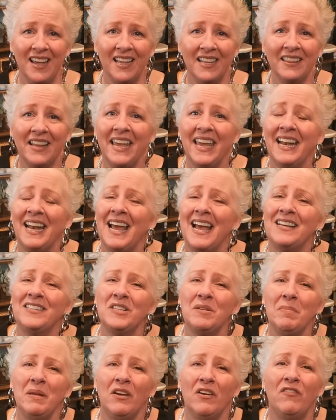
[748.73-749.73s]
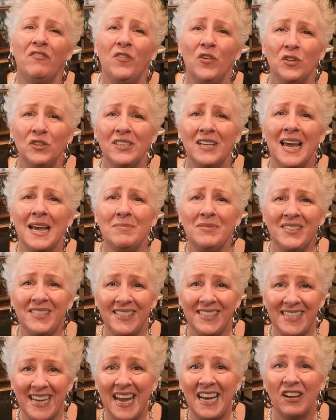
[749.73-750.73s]
like it has to be a full-time
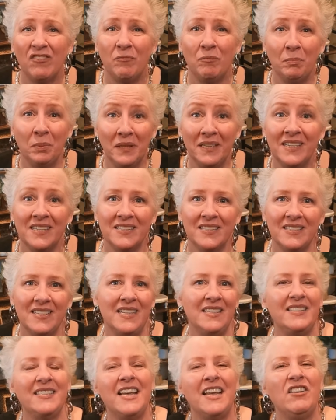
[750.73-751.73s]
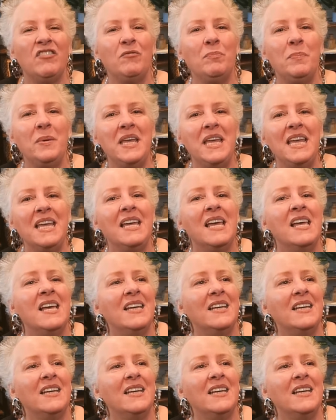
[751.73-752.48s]
state of bliss instead of being